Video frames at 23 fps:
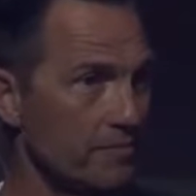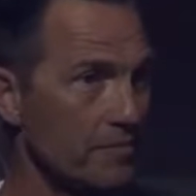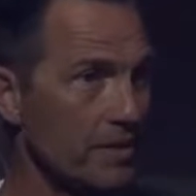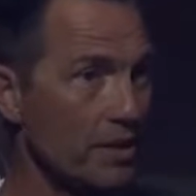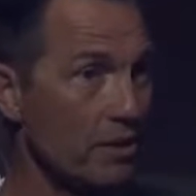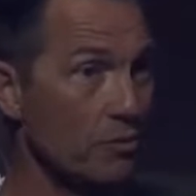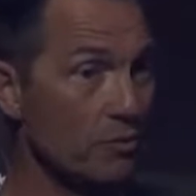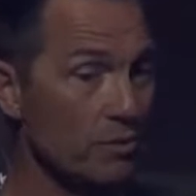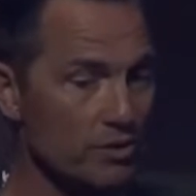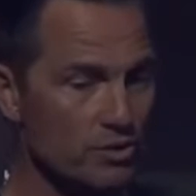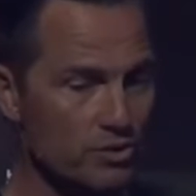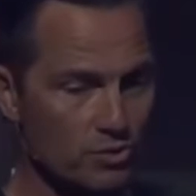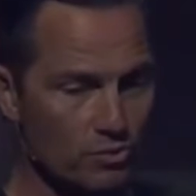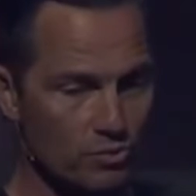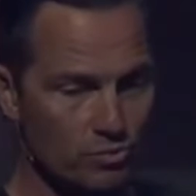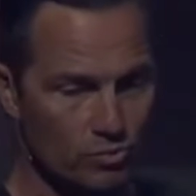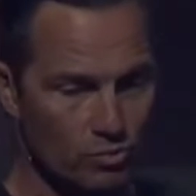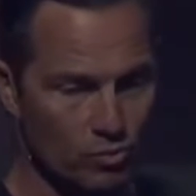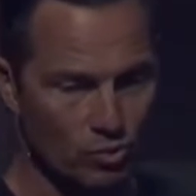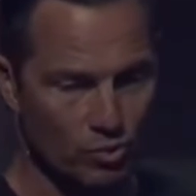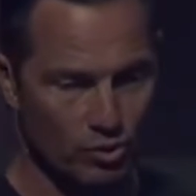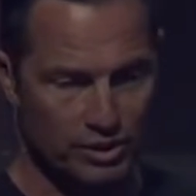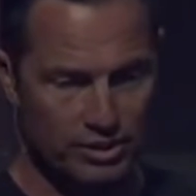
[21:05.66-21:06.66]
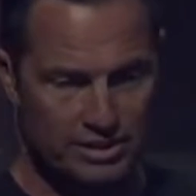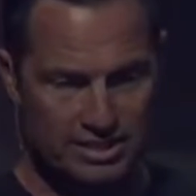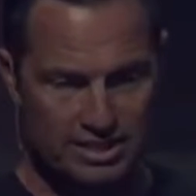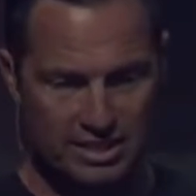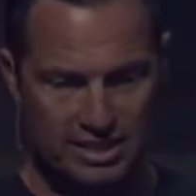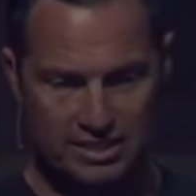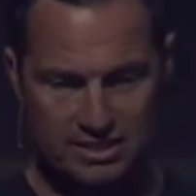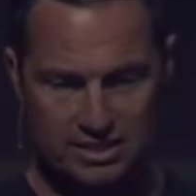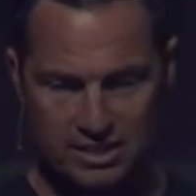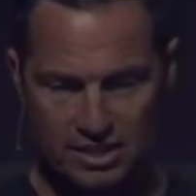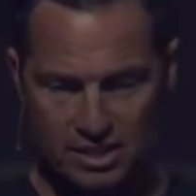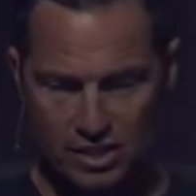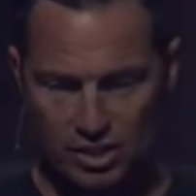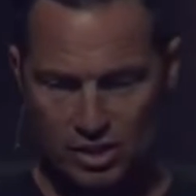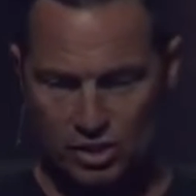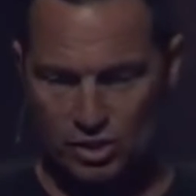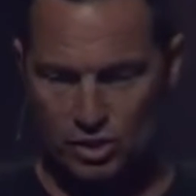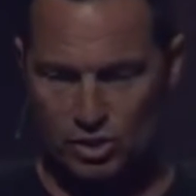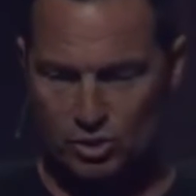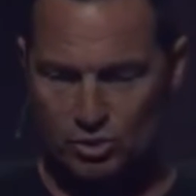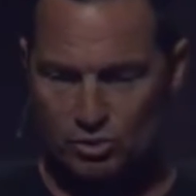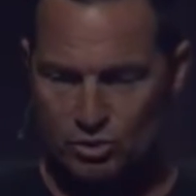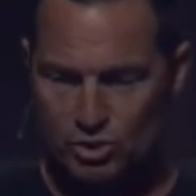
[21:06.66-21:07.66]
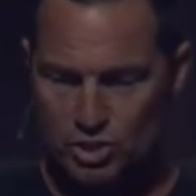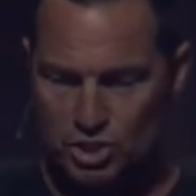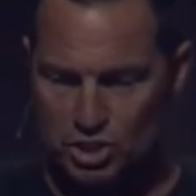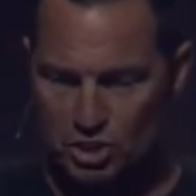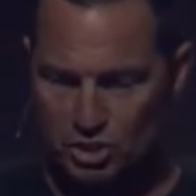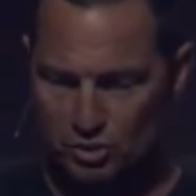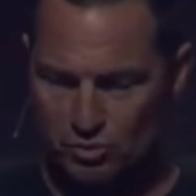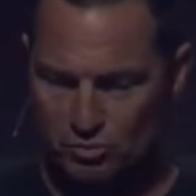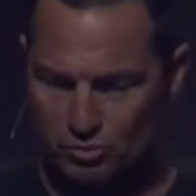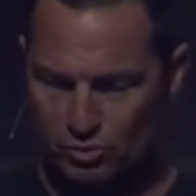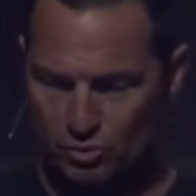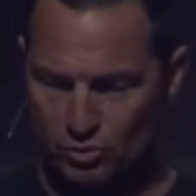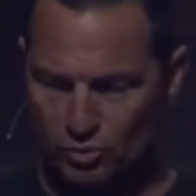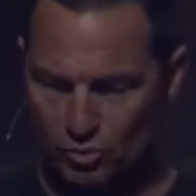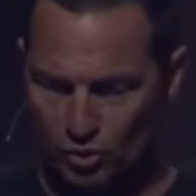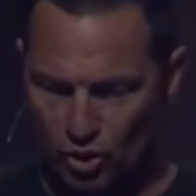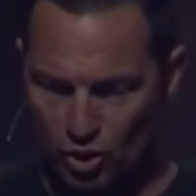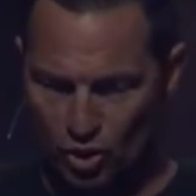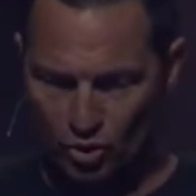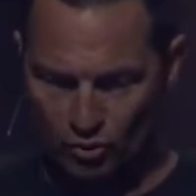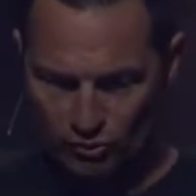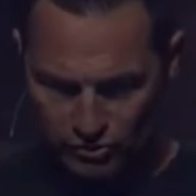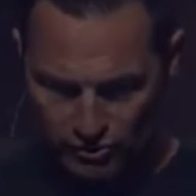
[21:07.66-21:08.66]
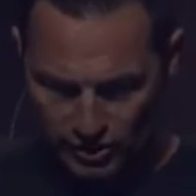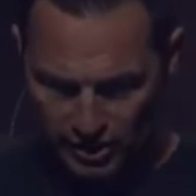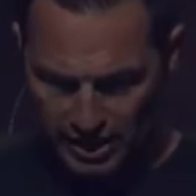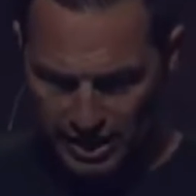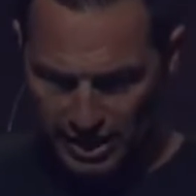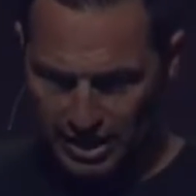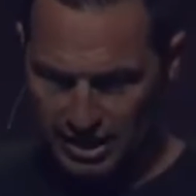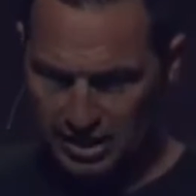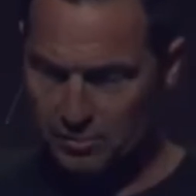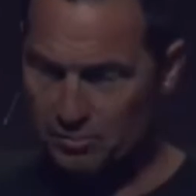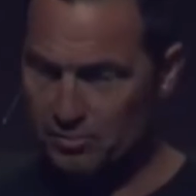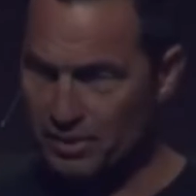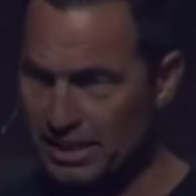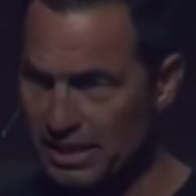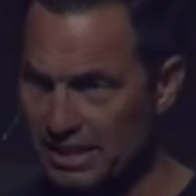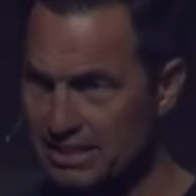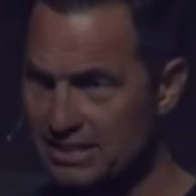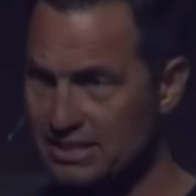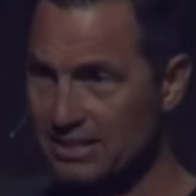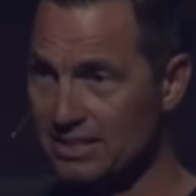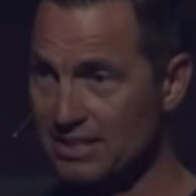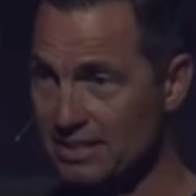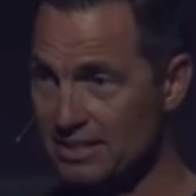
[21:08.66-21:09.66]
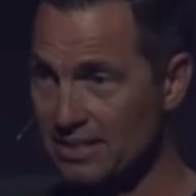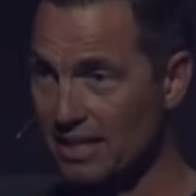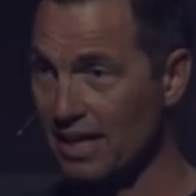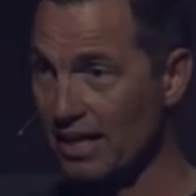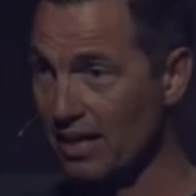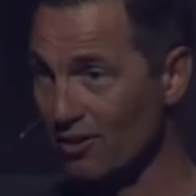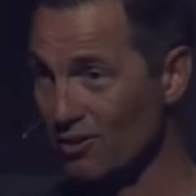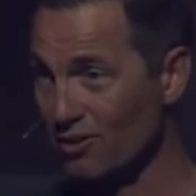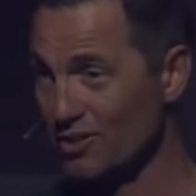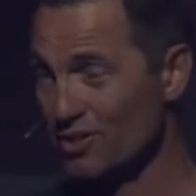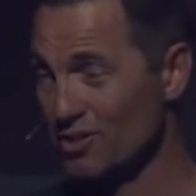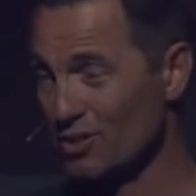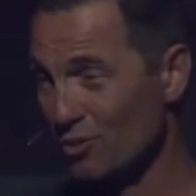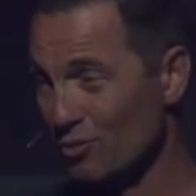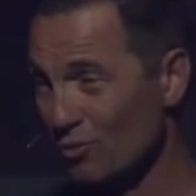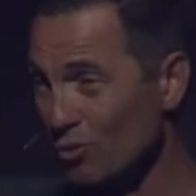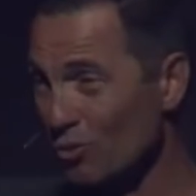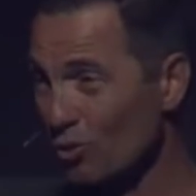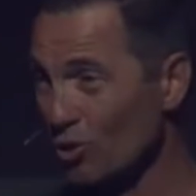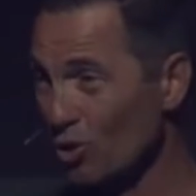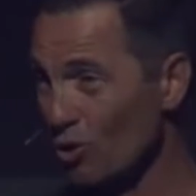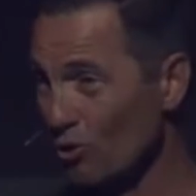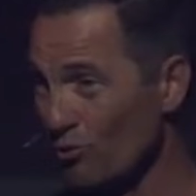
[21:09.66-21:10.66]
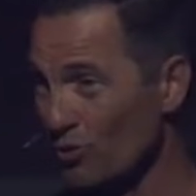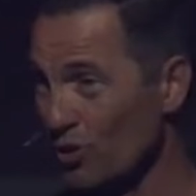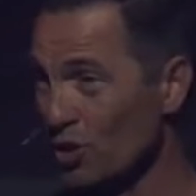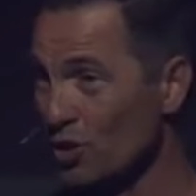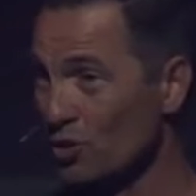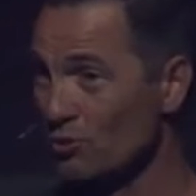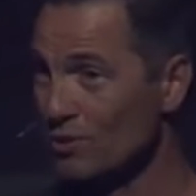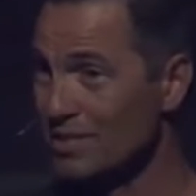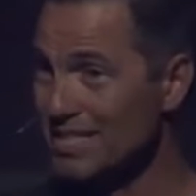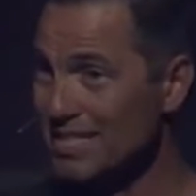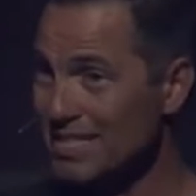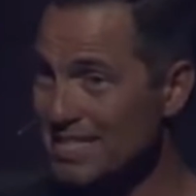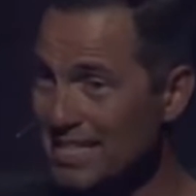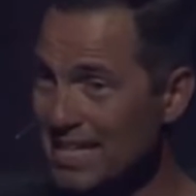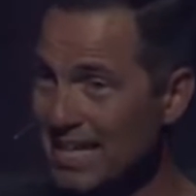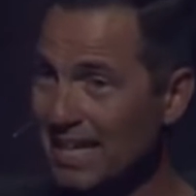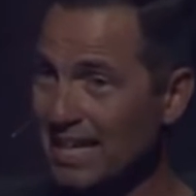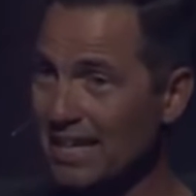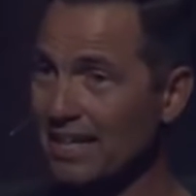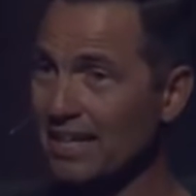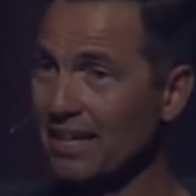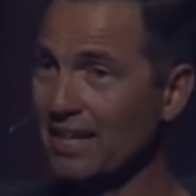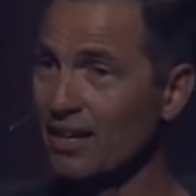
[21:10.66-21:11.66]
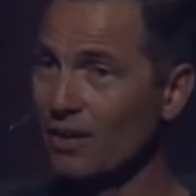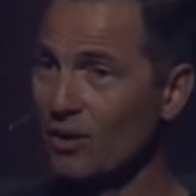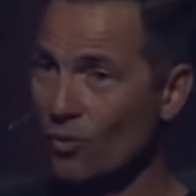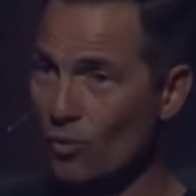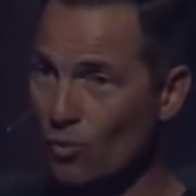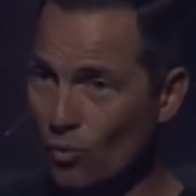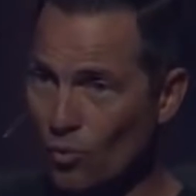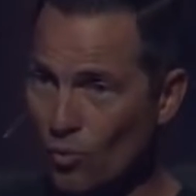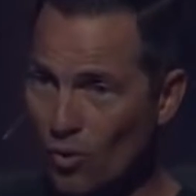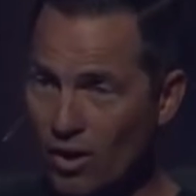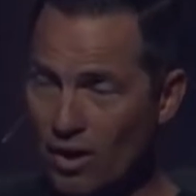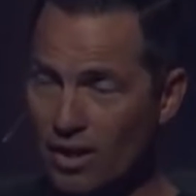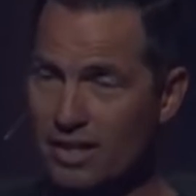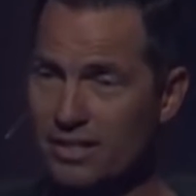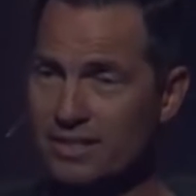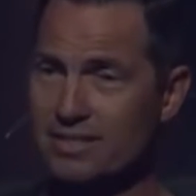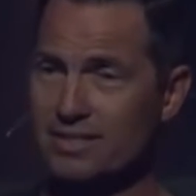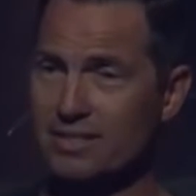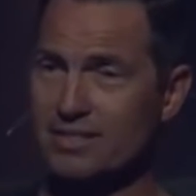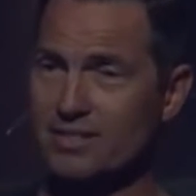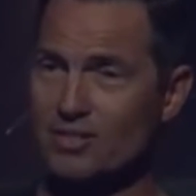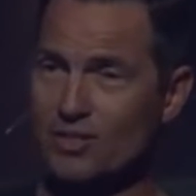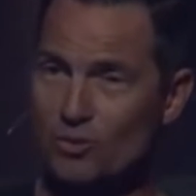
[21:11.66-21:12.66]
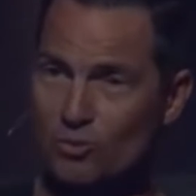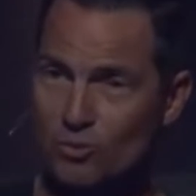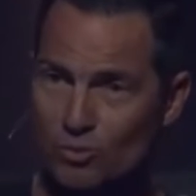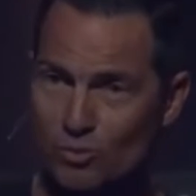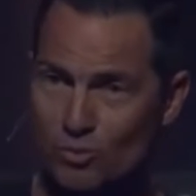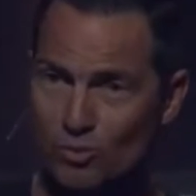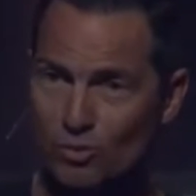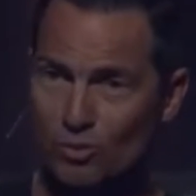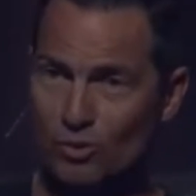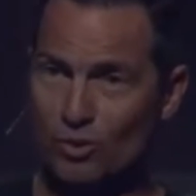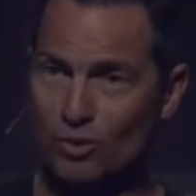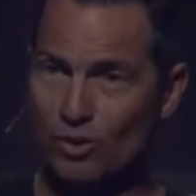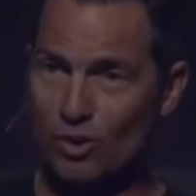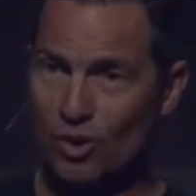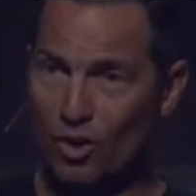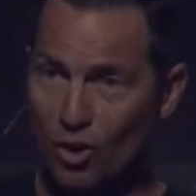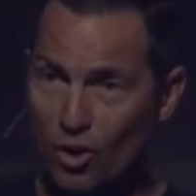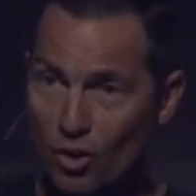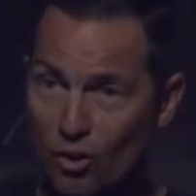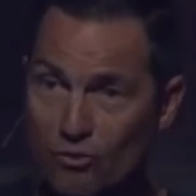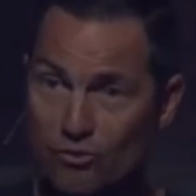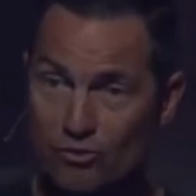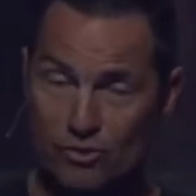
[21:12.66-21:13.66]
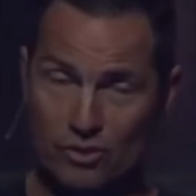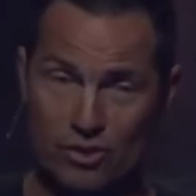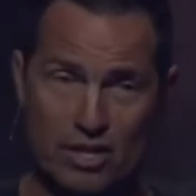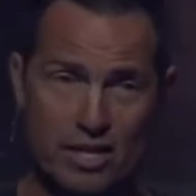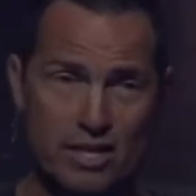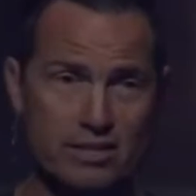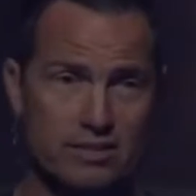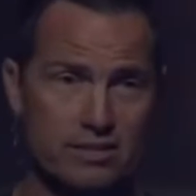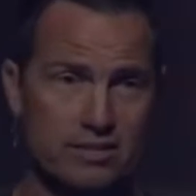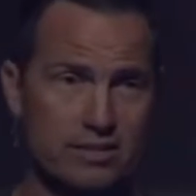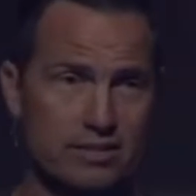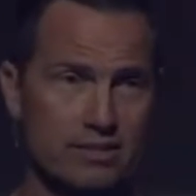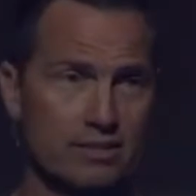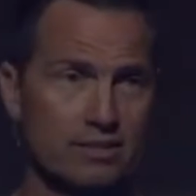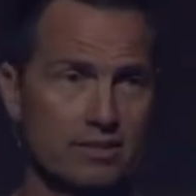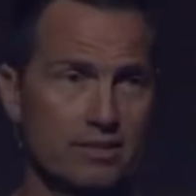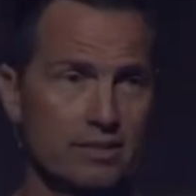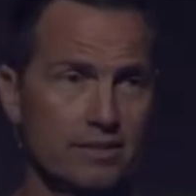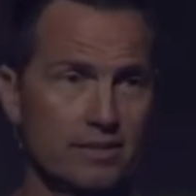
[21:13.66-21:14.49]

I want to rule. It says, you should rule over it, but its desire is to rule over you. Sin wants to rule over us.